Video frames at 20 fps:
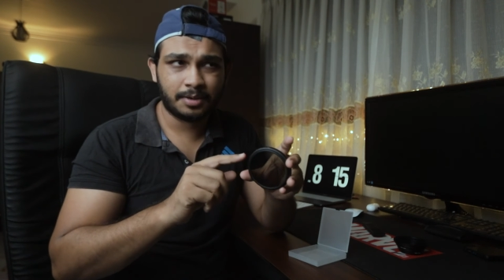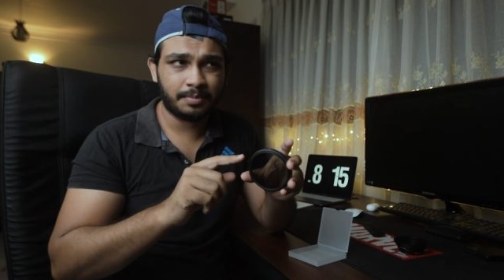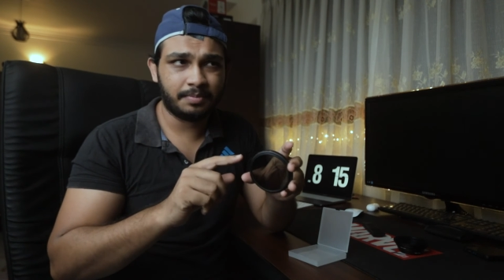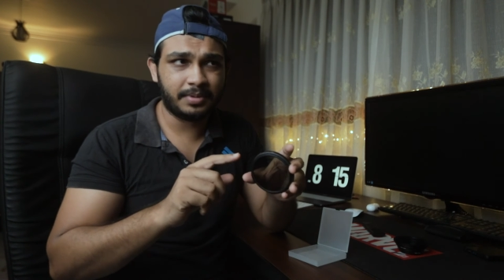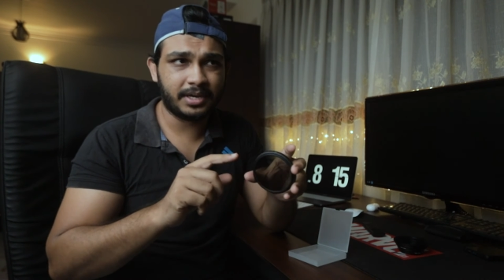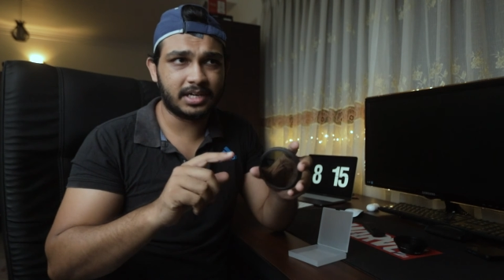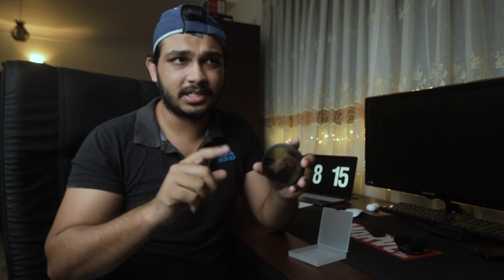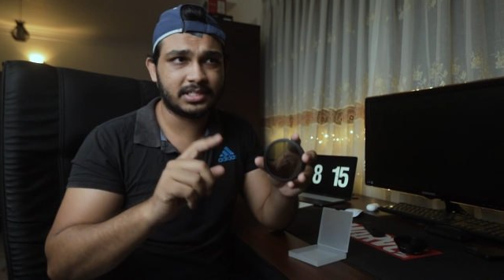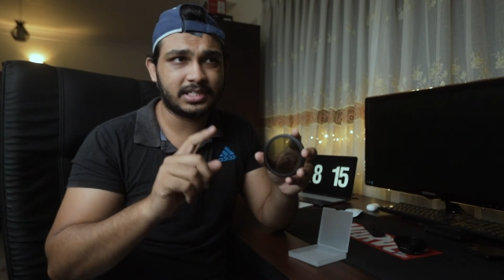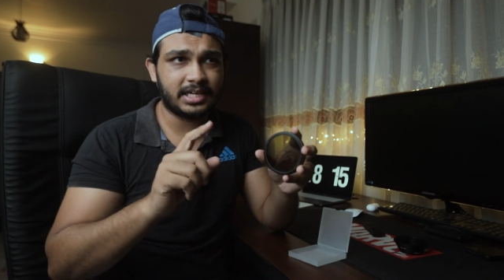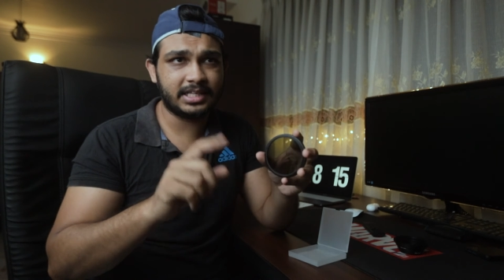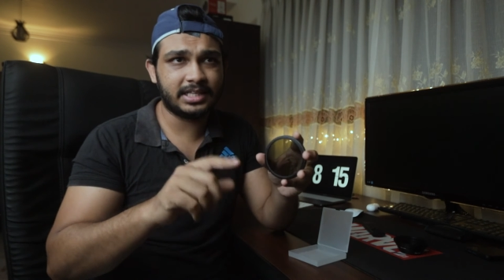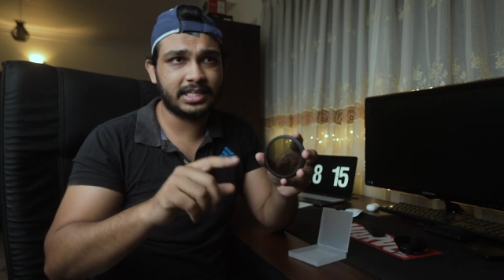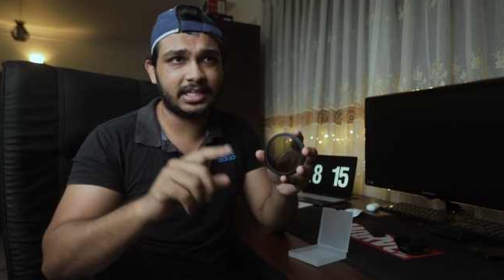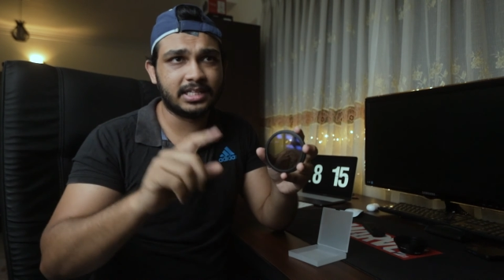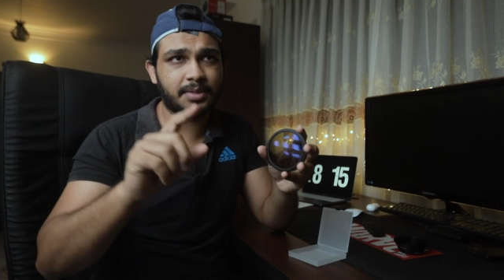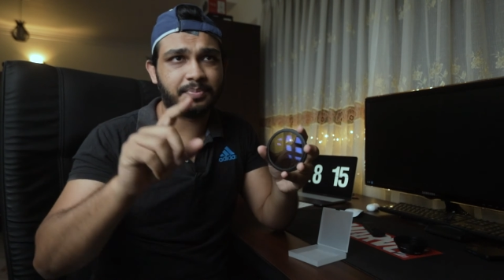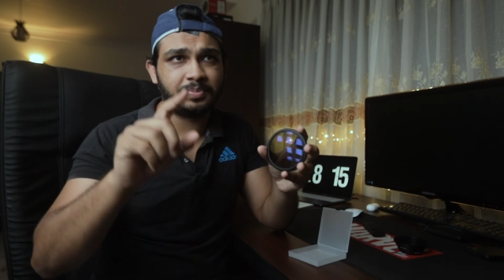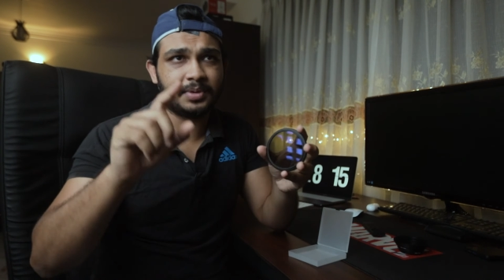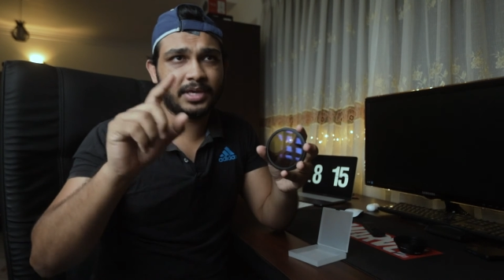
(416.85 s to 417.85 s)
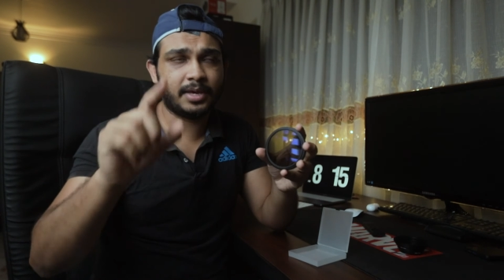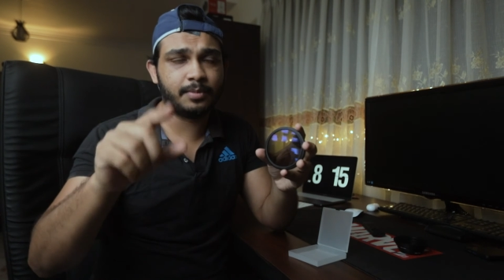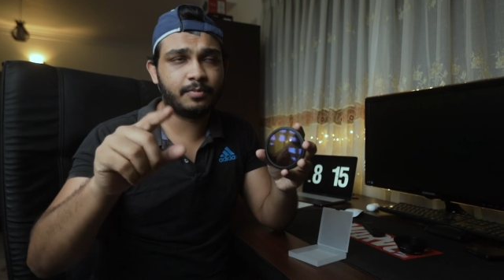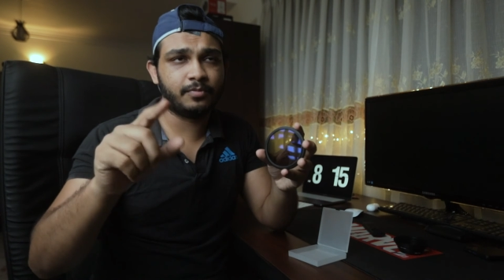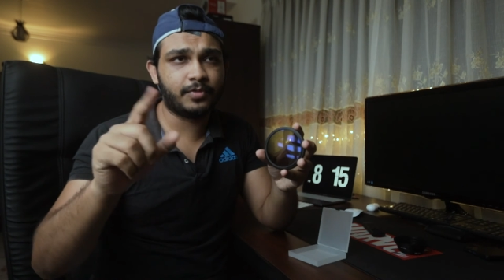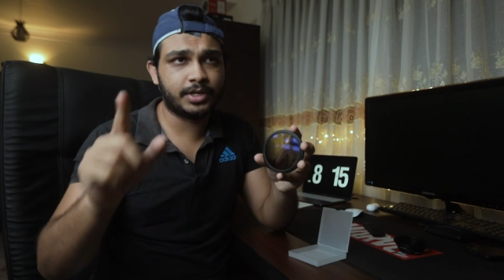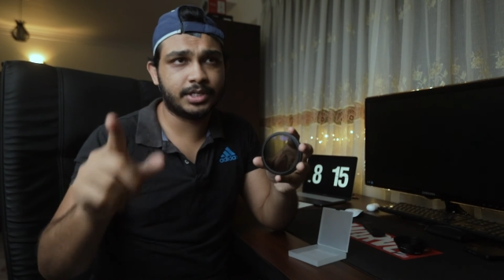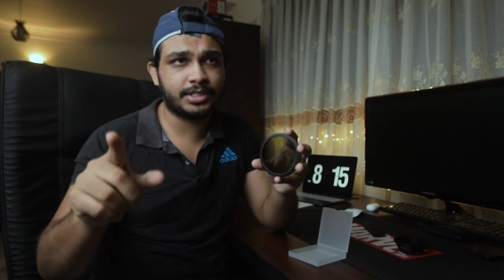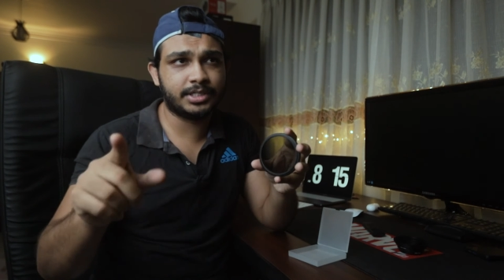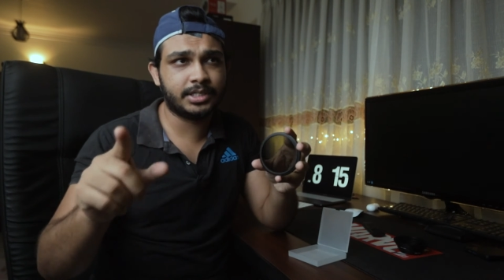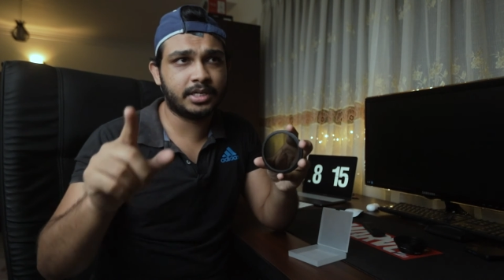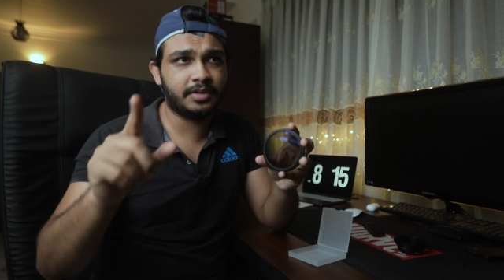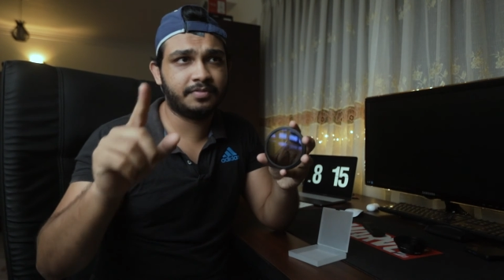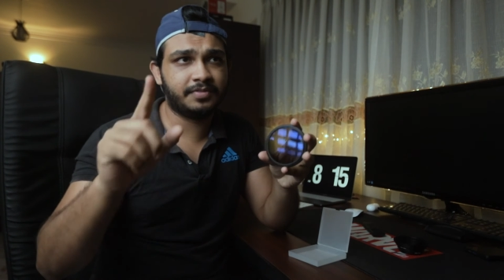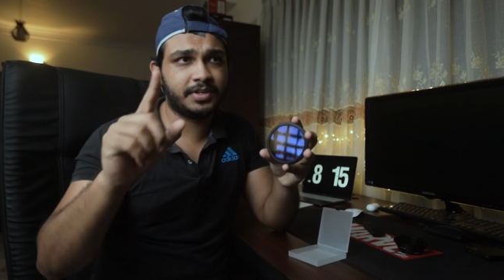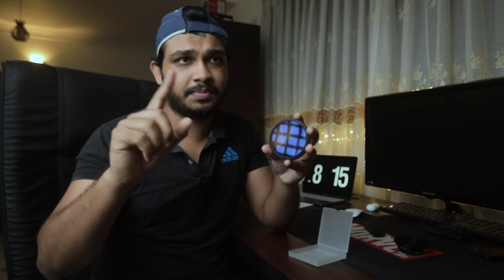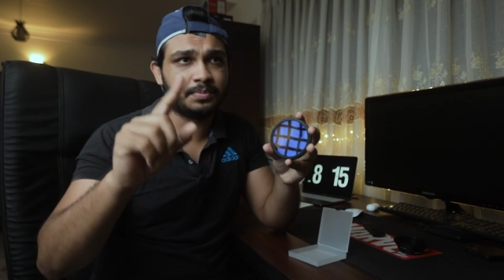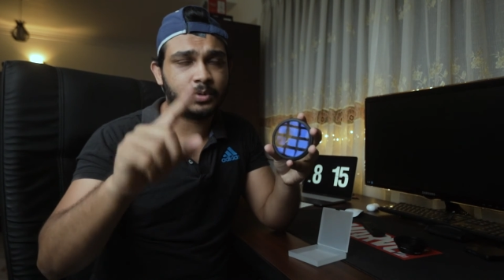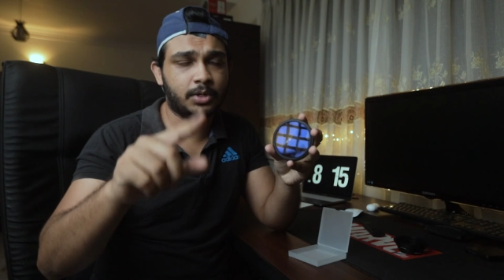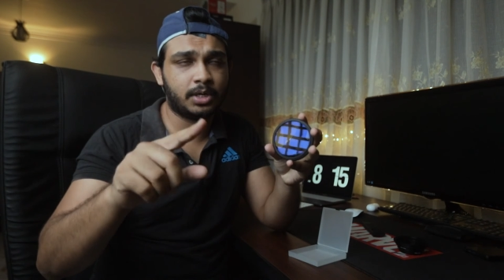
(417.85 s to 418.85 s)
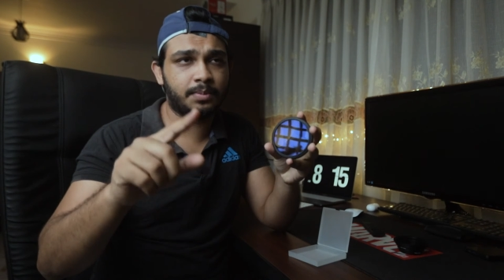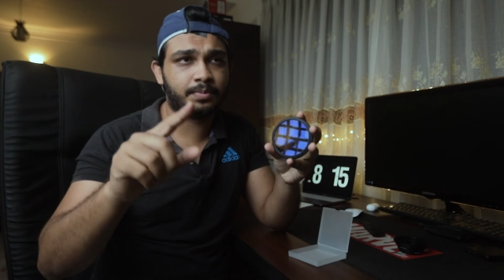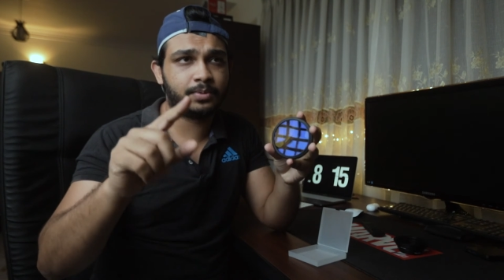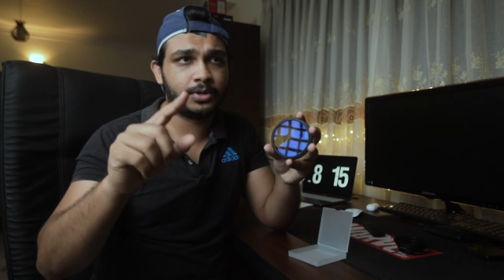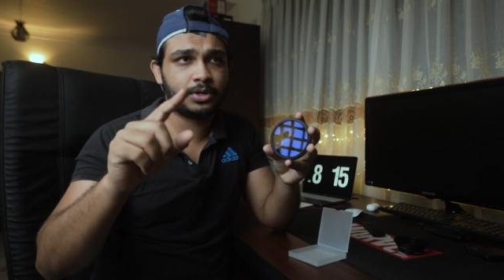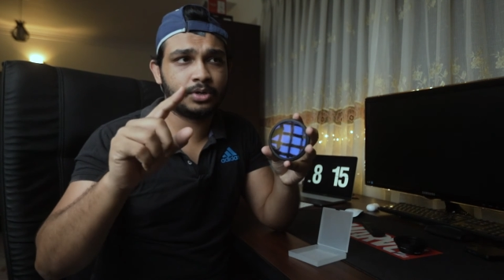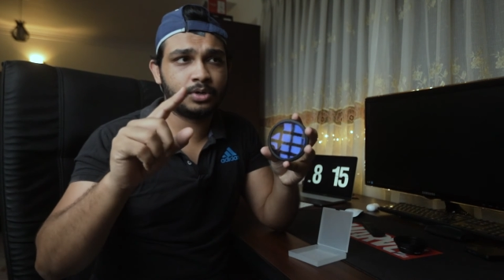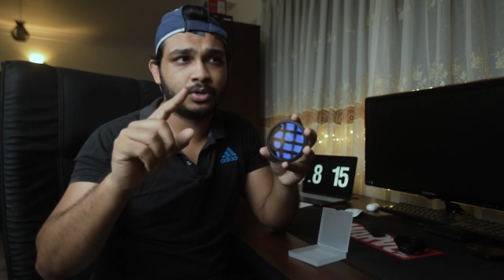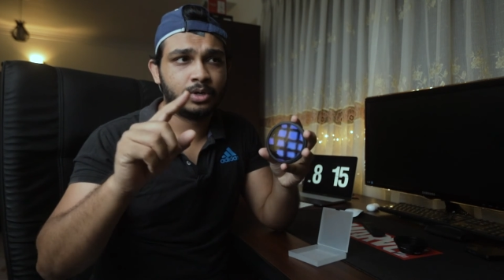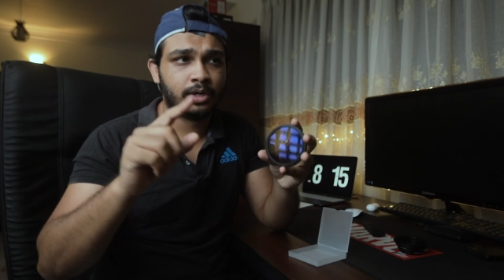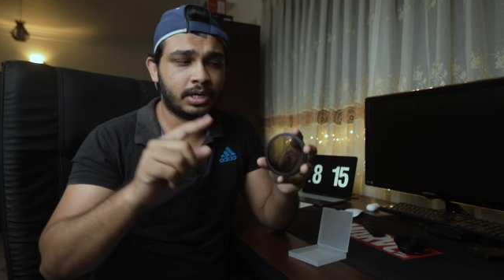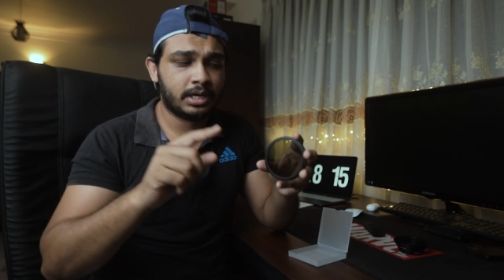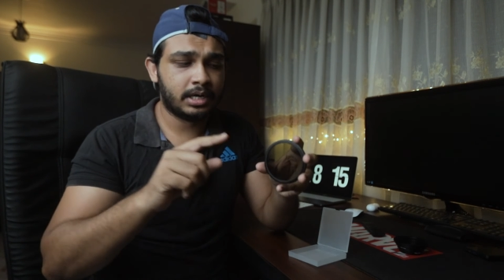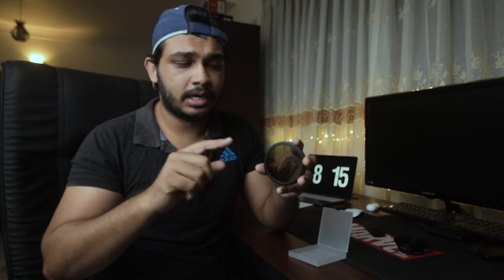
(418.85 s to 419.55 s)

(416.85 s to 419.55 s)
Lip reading: because I think the PM version with Polar Pro